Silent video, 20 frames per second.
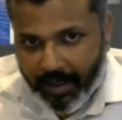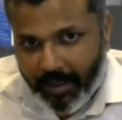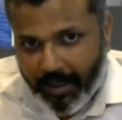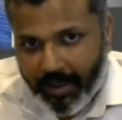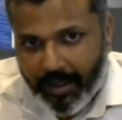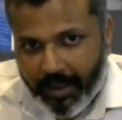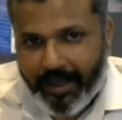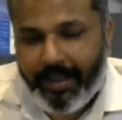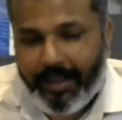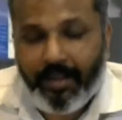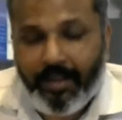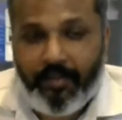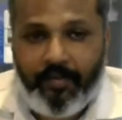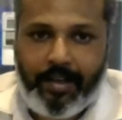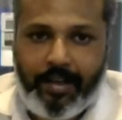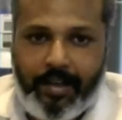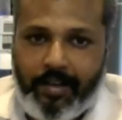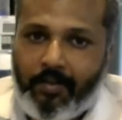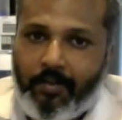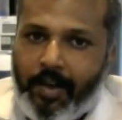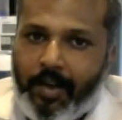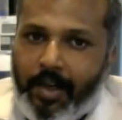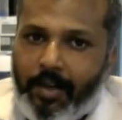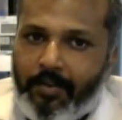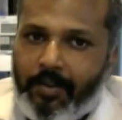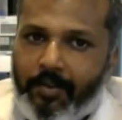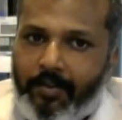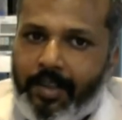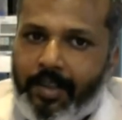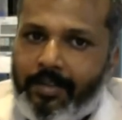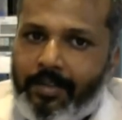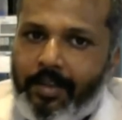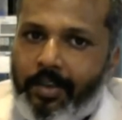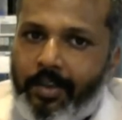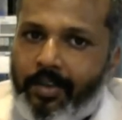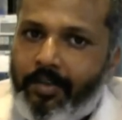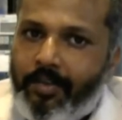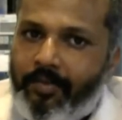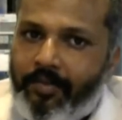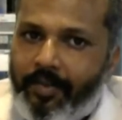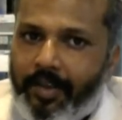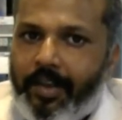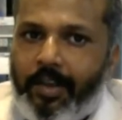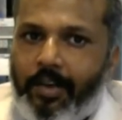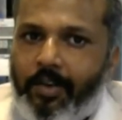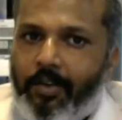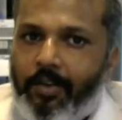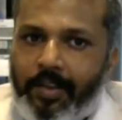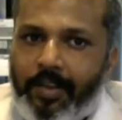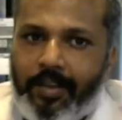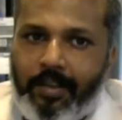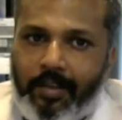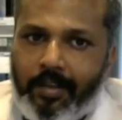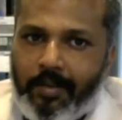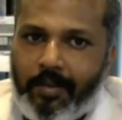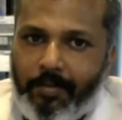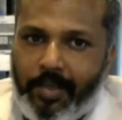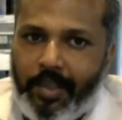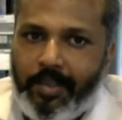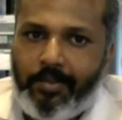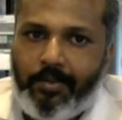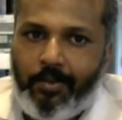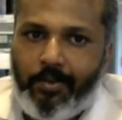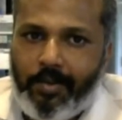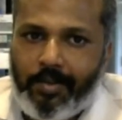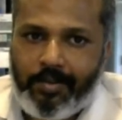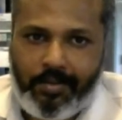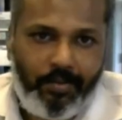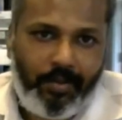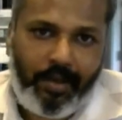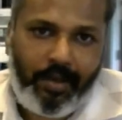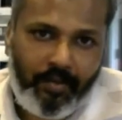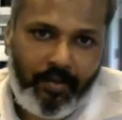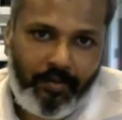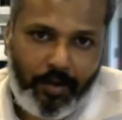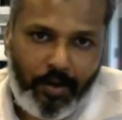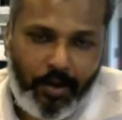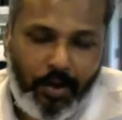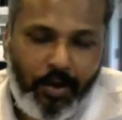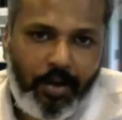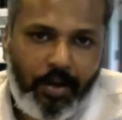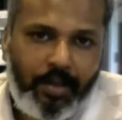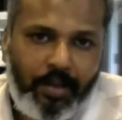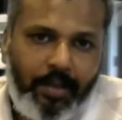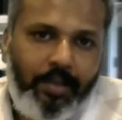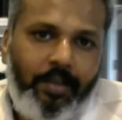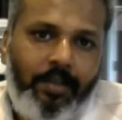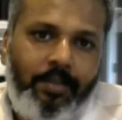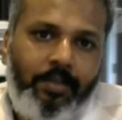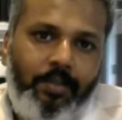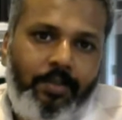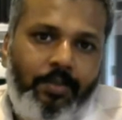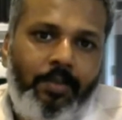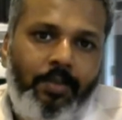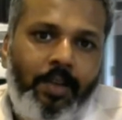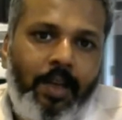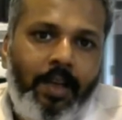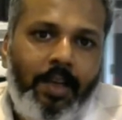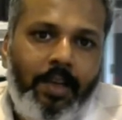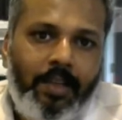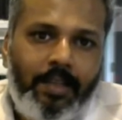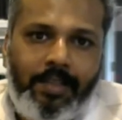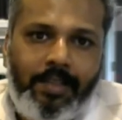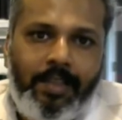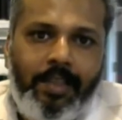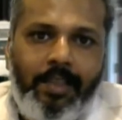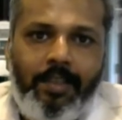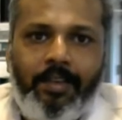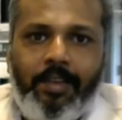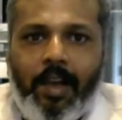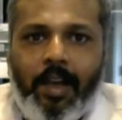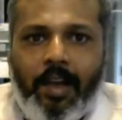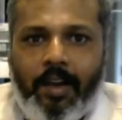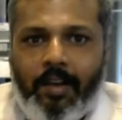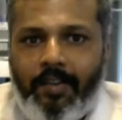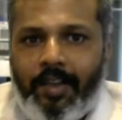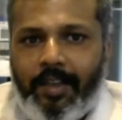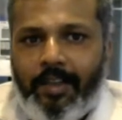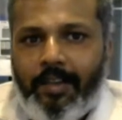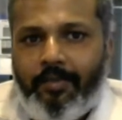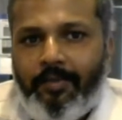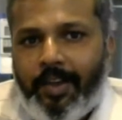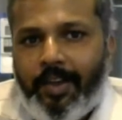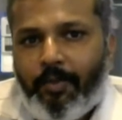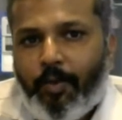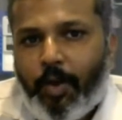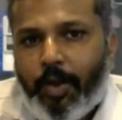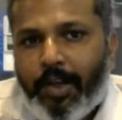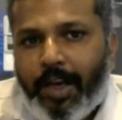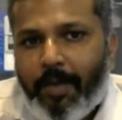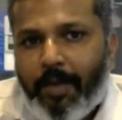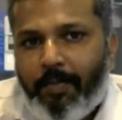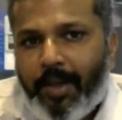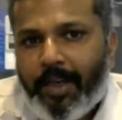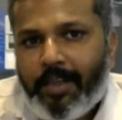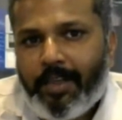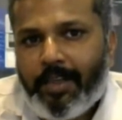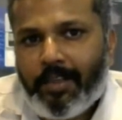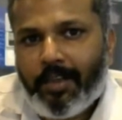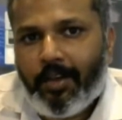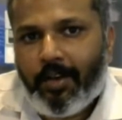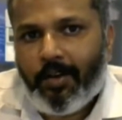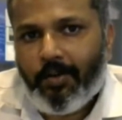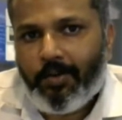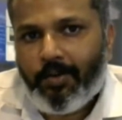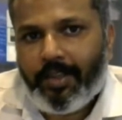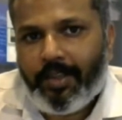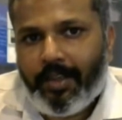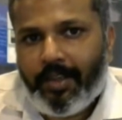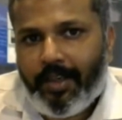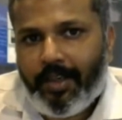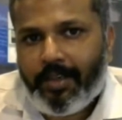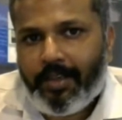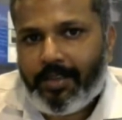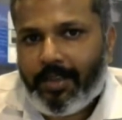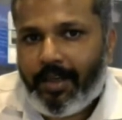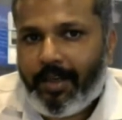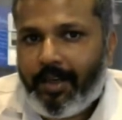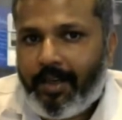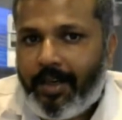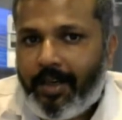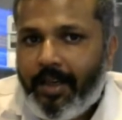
right? In fact, one of the ways that you can figure out whether a B school is good enough or not is to see what your application closing dates are.